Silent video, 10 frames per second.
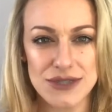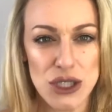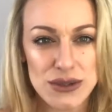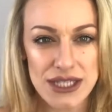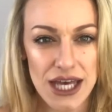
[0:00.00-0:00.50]

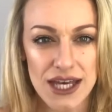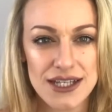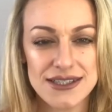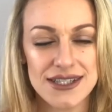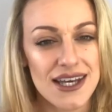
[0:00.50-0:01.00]
two
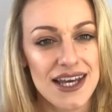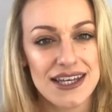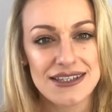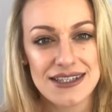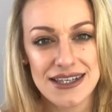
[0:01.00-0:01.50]
skirts,
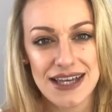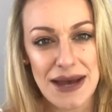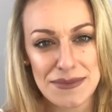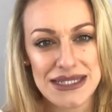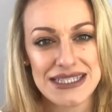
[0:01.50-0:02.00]

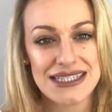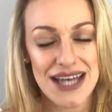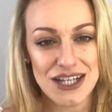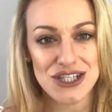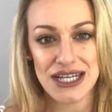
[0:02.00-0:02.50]
can be
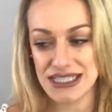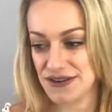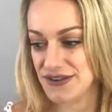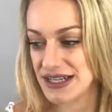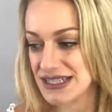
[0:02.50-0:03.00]
such a
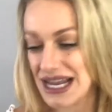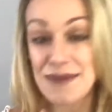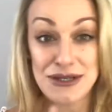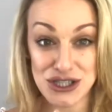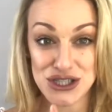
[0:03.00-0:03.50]
difference.
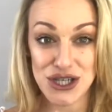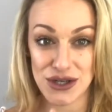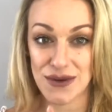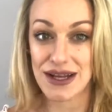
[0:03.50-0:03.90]
Let me just show you